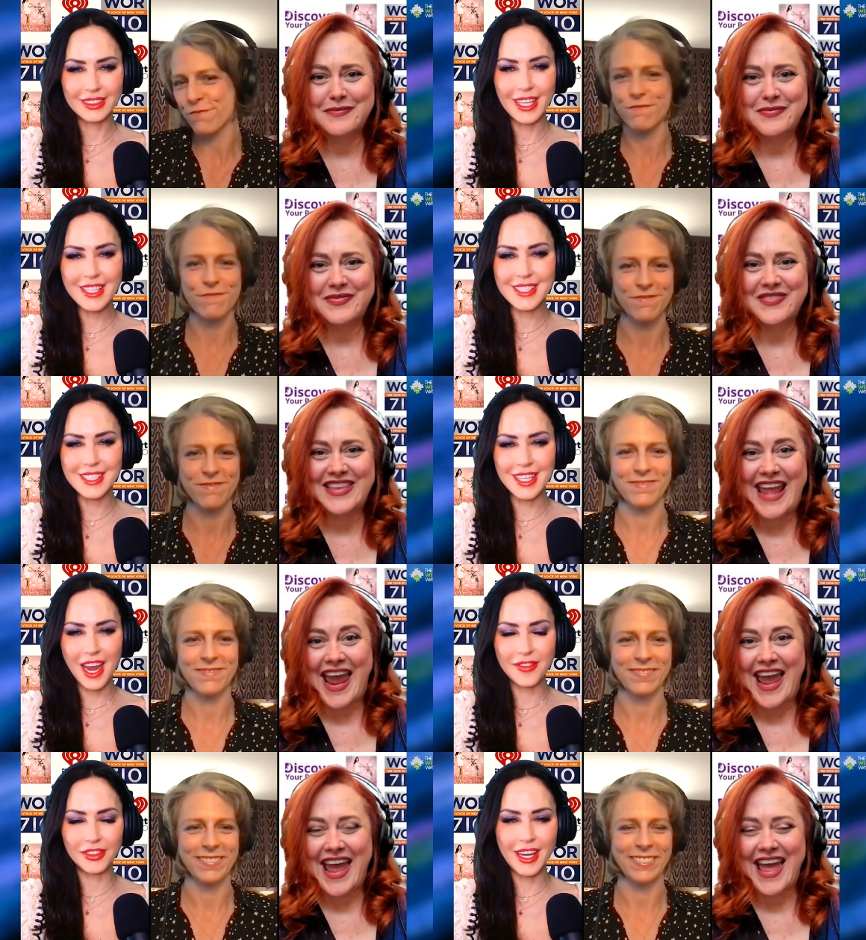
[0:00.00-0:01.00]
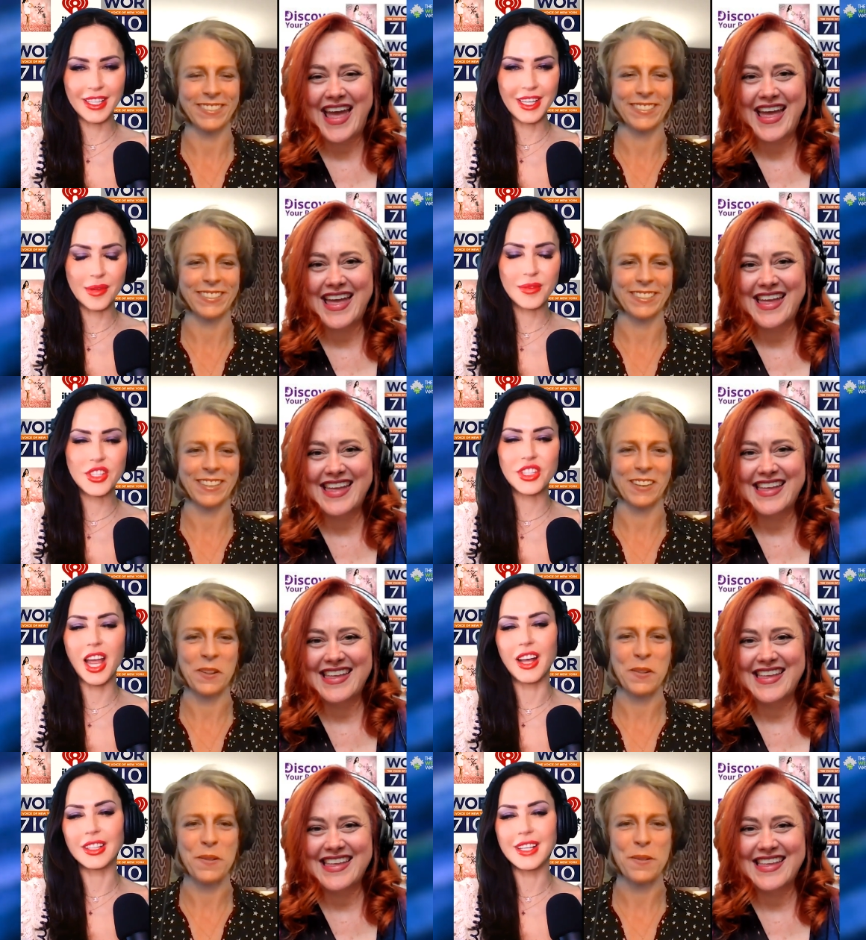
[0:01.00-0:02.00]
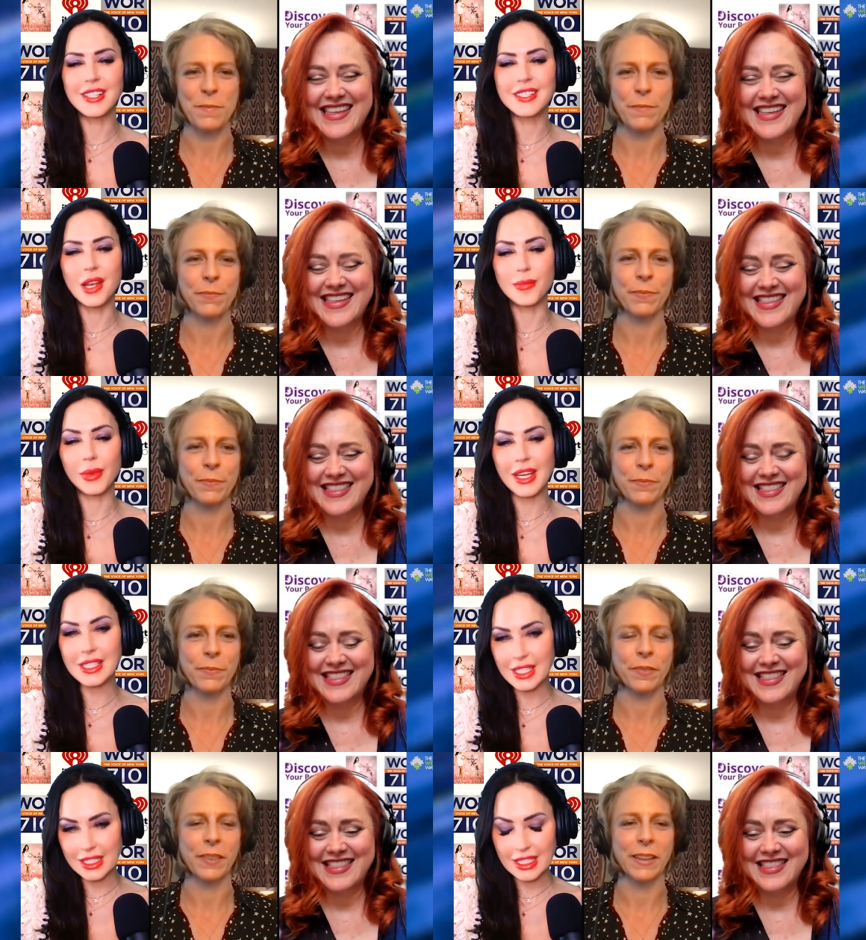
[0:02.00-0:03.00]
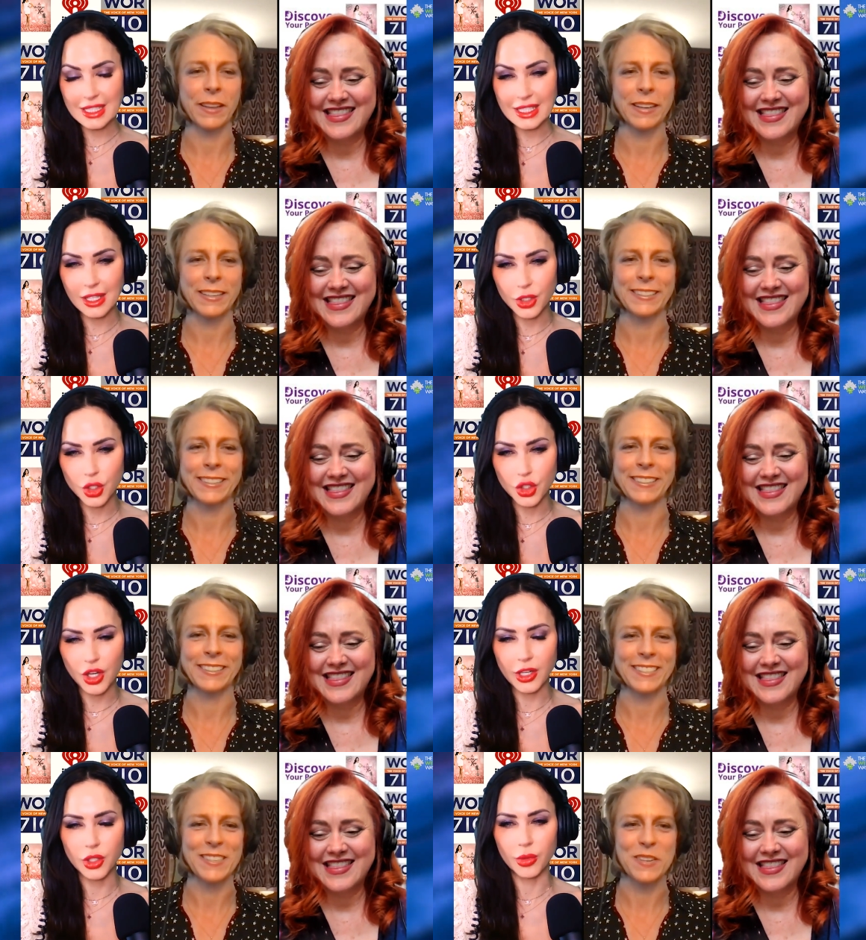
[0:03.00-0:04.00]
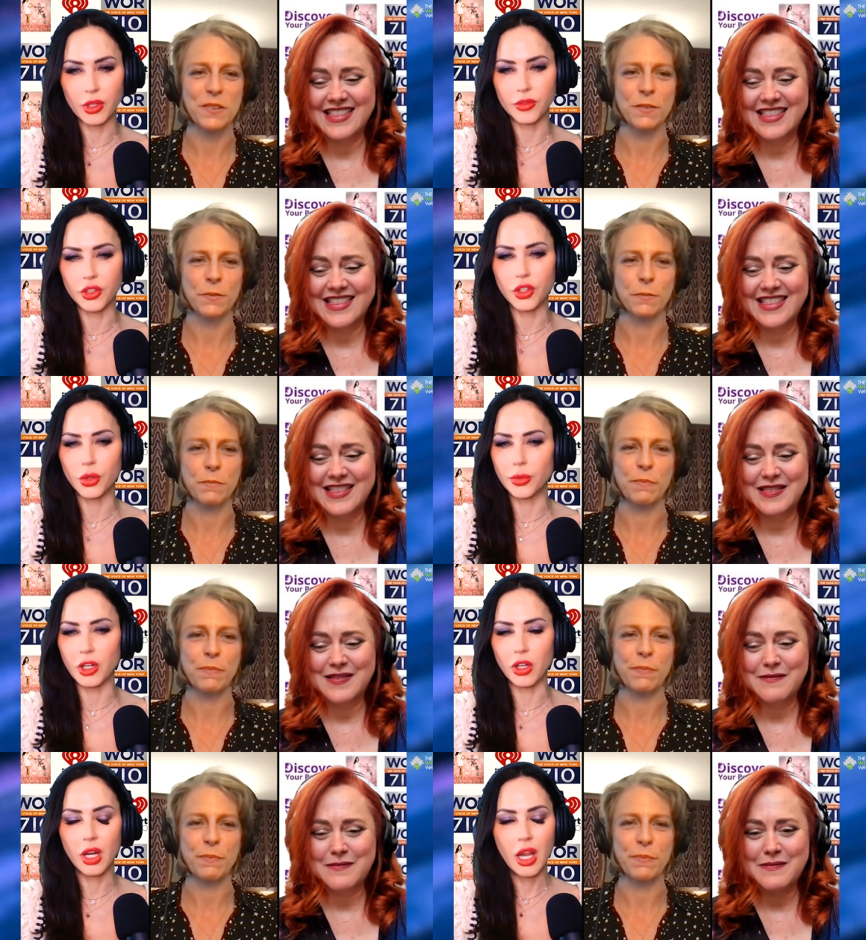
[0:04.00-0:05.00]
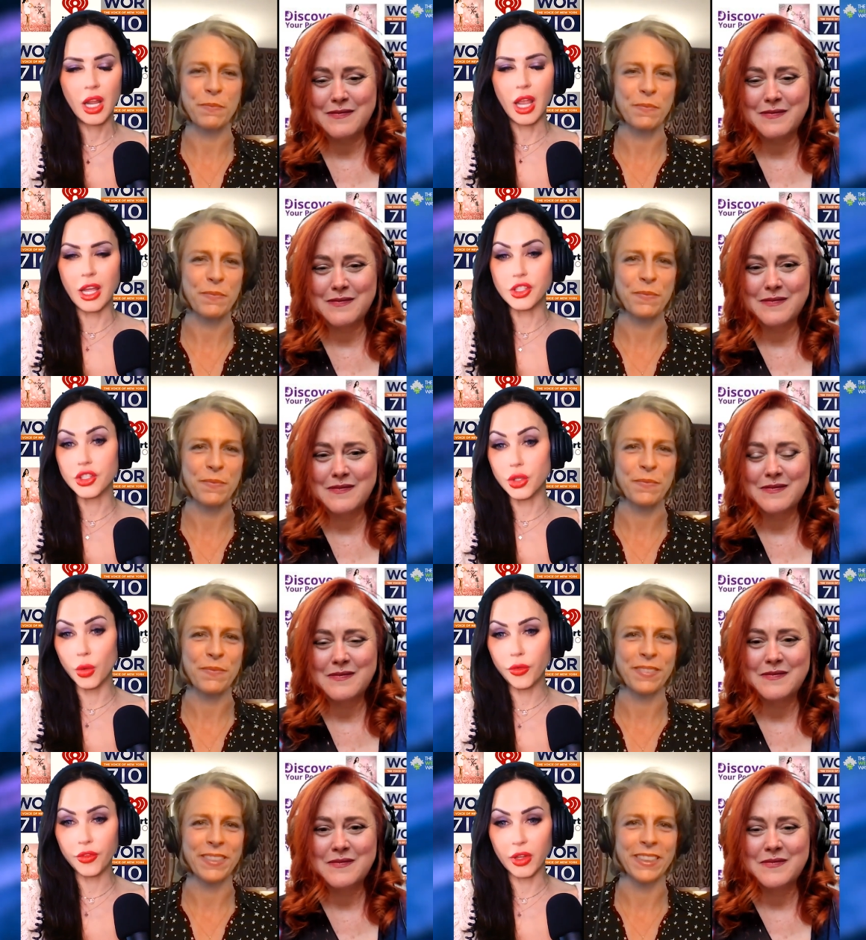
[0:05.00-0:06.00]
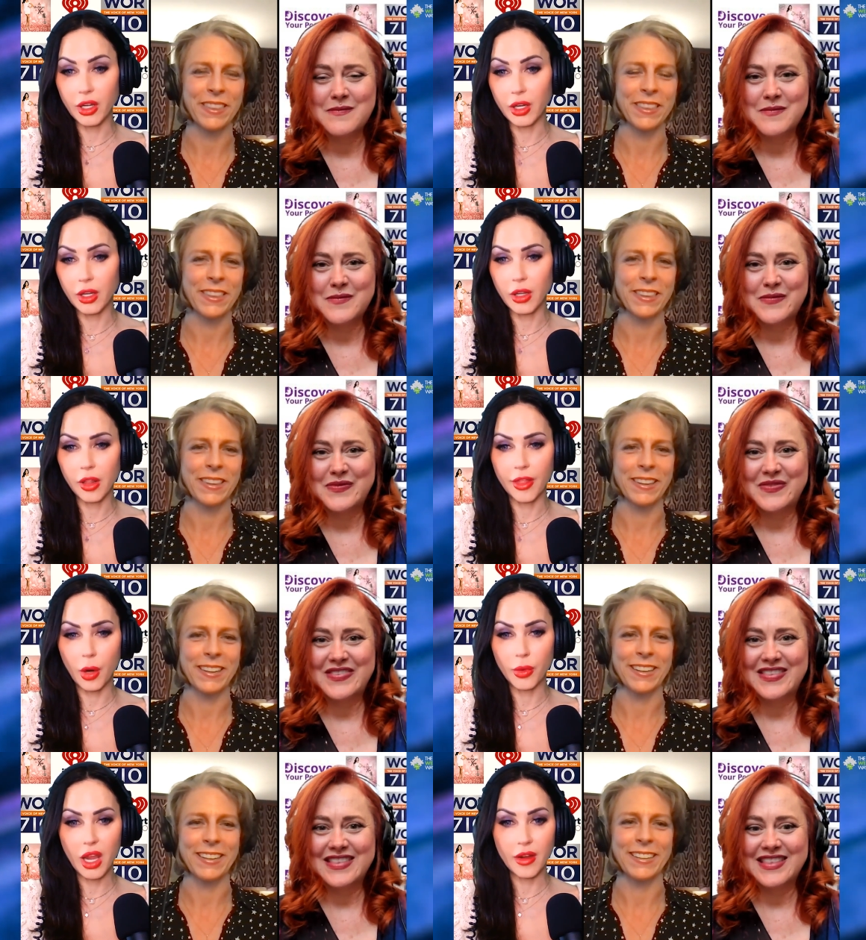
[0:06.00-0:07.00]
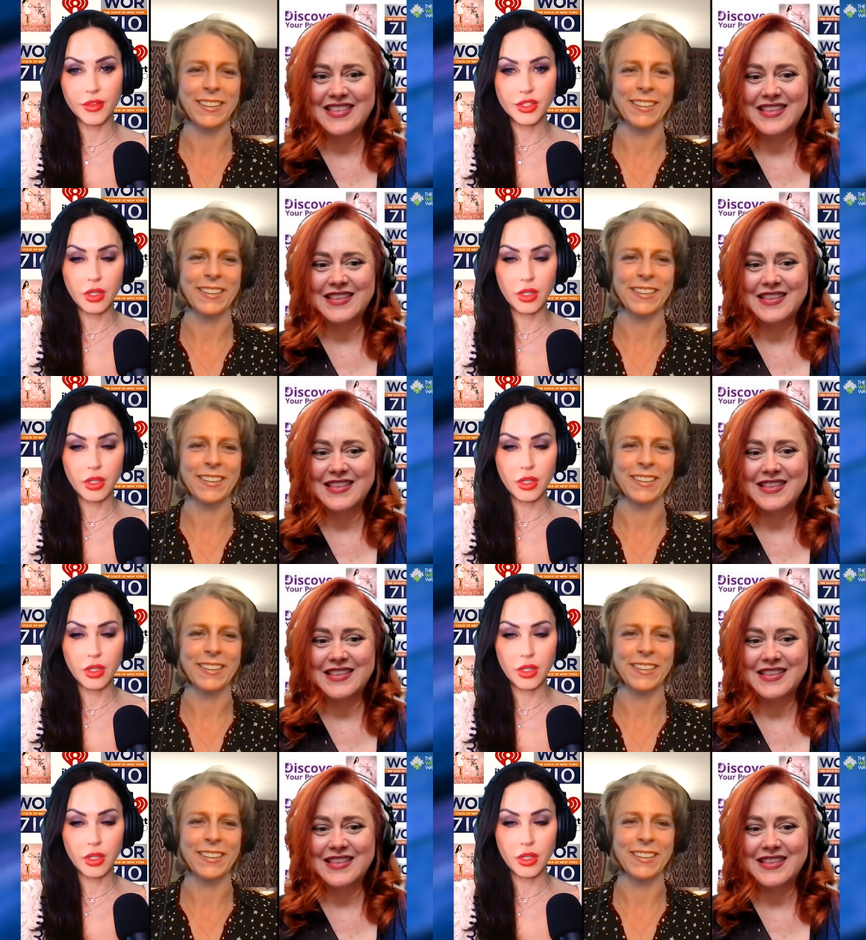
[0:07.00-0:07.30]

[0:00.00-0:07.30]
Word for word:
Speaker 1: let's dive right in. Michelle, it's amazing to see the trajectory of your career and so fitting that we have this